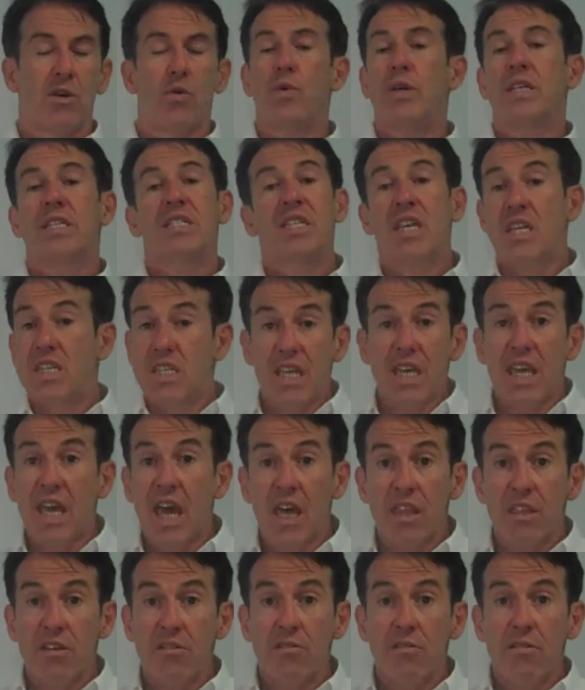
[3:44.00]
we sit
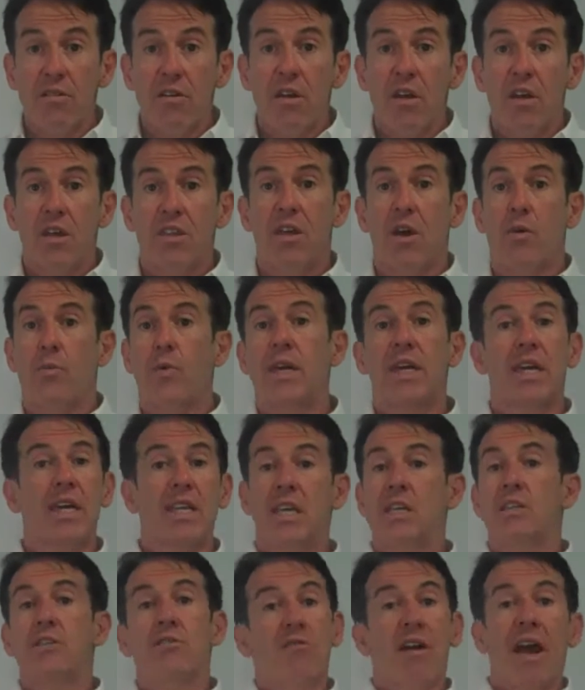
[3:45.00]
together, that we can
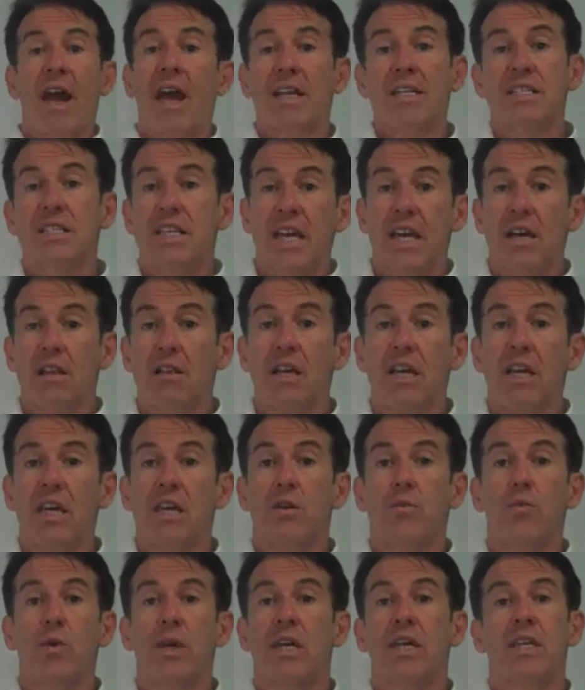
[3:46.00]
interact daily
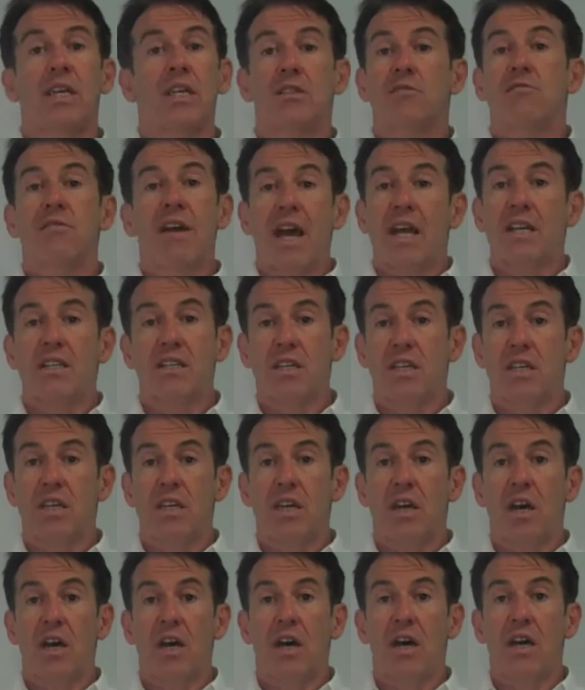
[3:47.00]
and we can interact
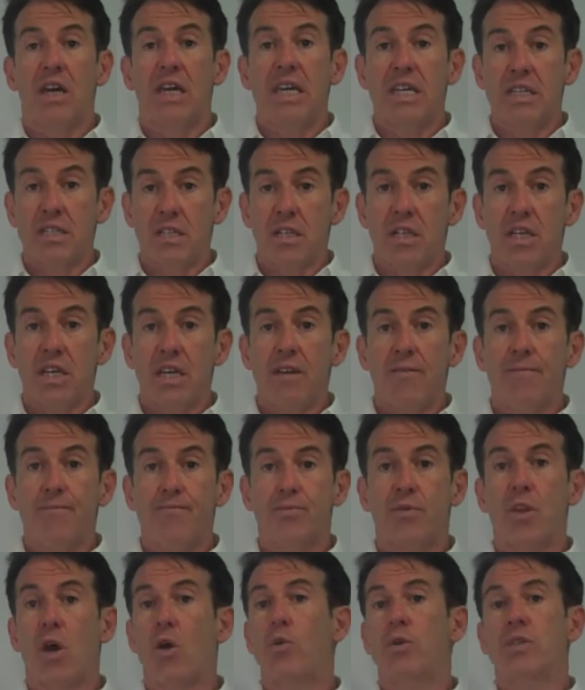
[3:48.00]
easily,
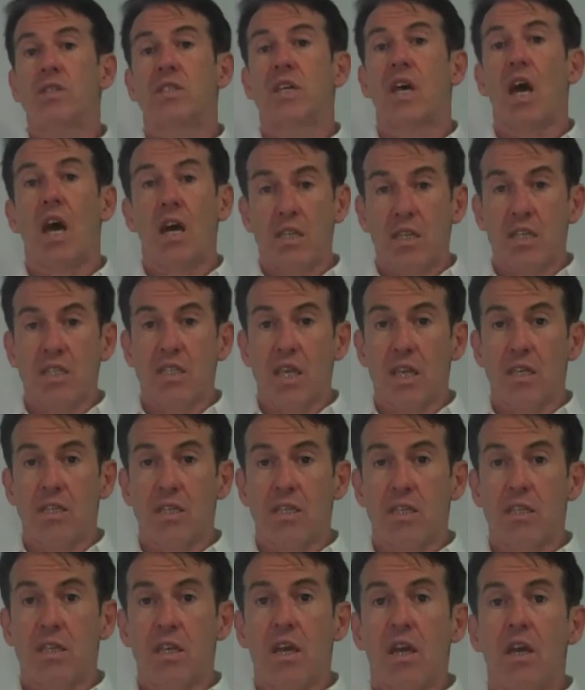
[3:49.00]
no one's
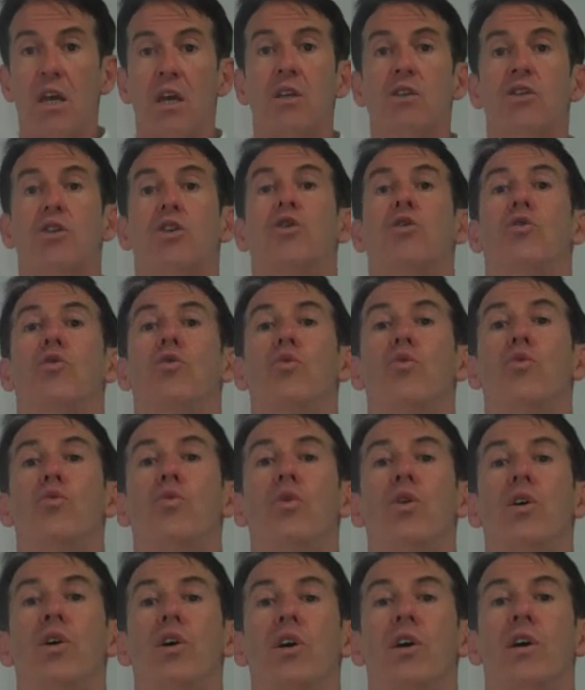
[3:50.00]
condescended
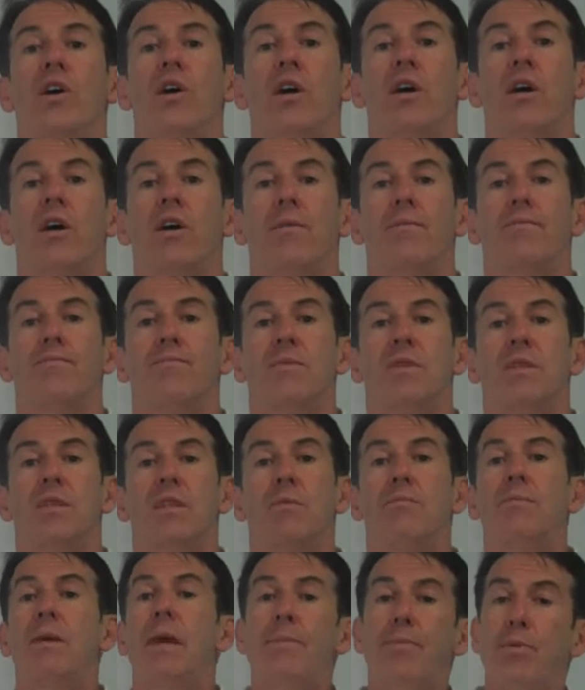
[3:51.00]
to.
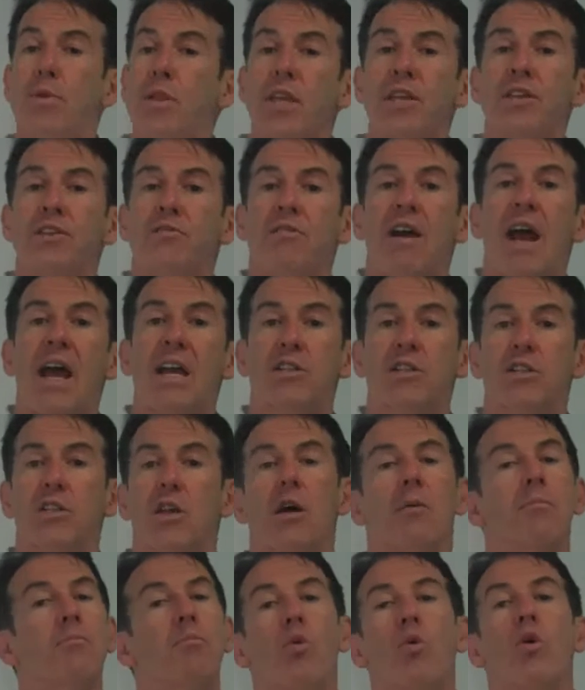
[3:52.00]
That people and
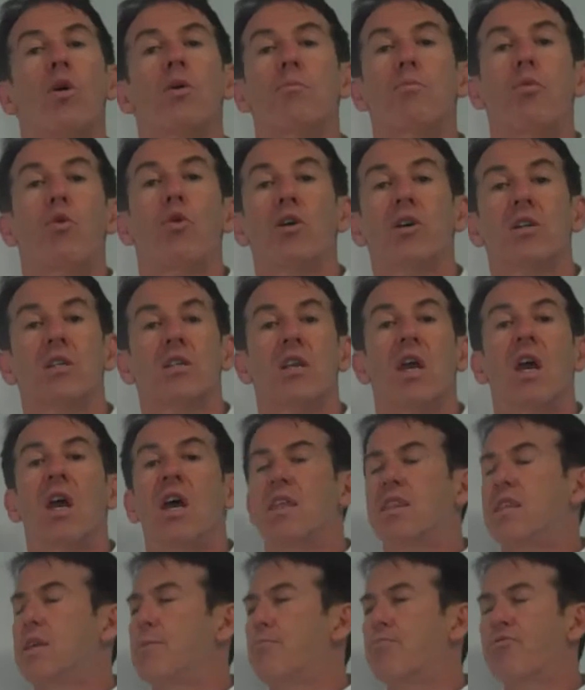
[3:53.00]
interactions are more important
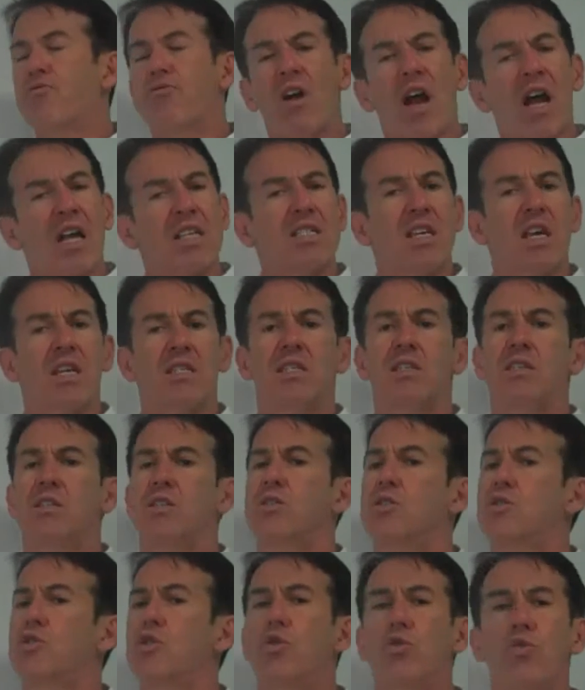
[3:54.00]
than
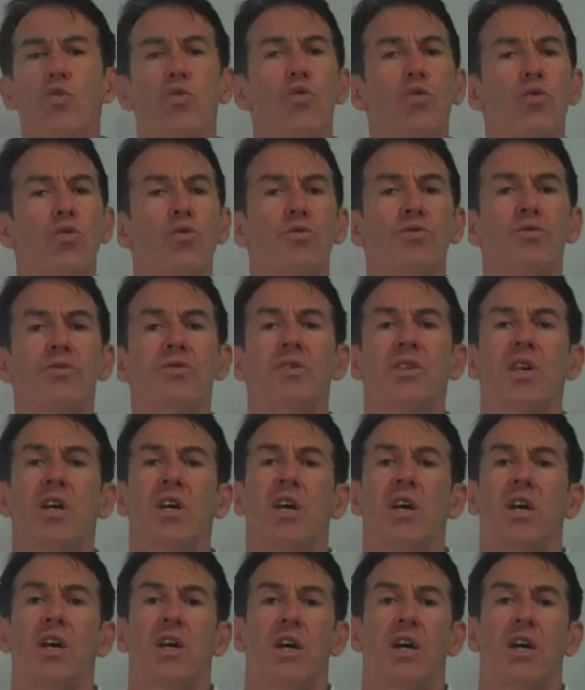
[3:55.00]
processes, tools,